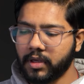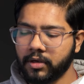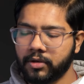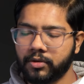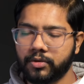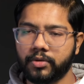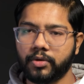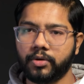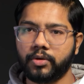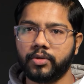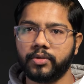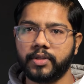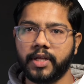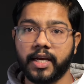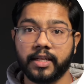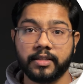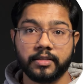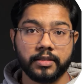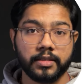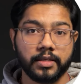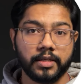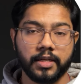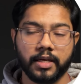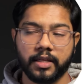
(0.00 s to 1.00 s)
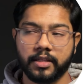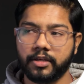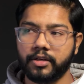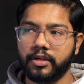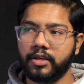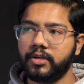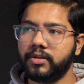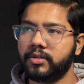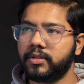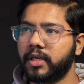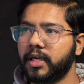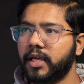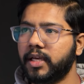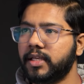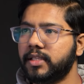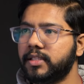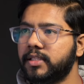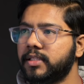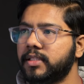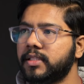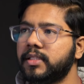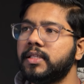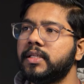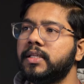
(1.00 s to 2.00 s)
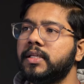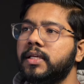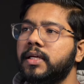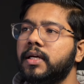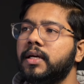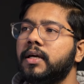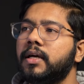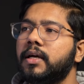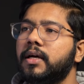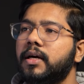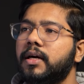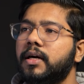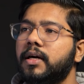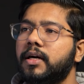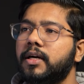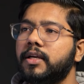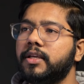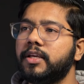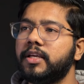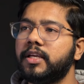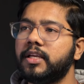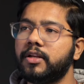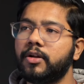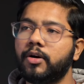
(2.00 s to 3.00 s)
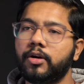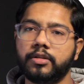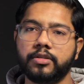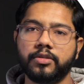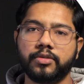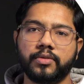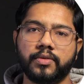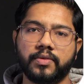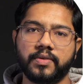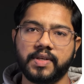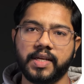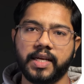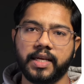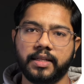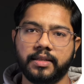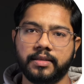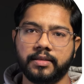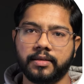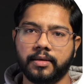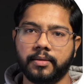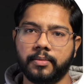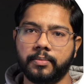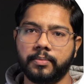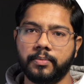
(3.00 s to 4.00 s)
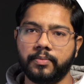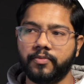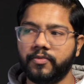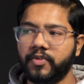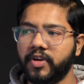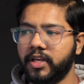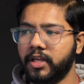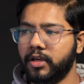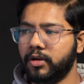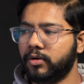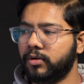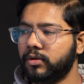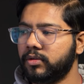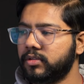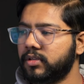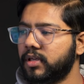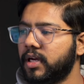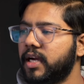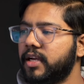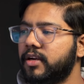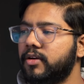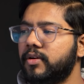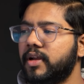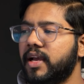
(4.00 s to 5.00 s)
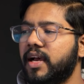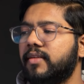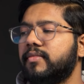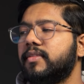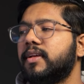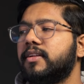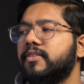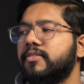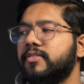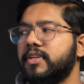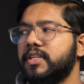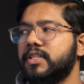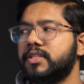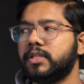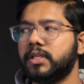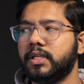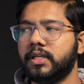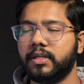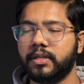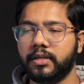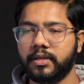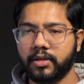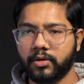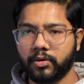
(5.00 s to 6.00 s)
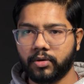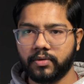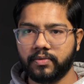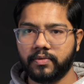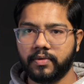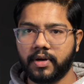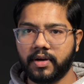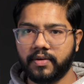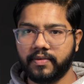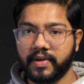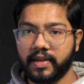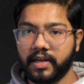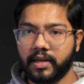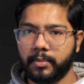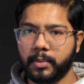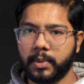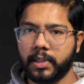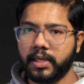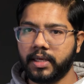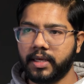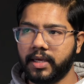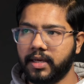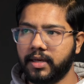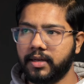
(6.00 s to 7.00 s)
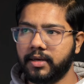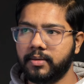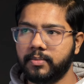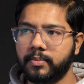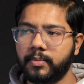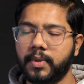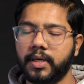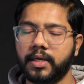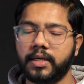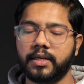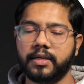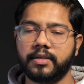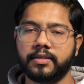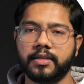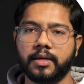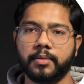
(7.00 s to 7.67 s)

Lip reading: So that's another use case. You can also create some videos. I don't have that feature available here, but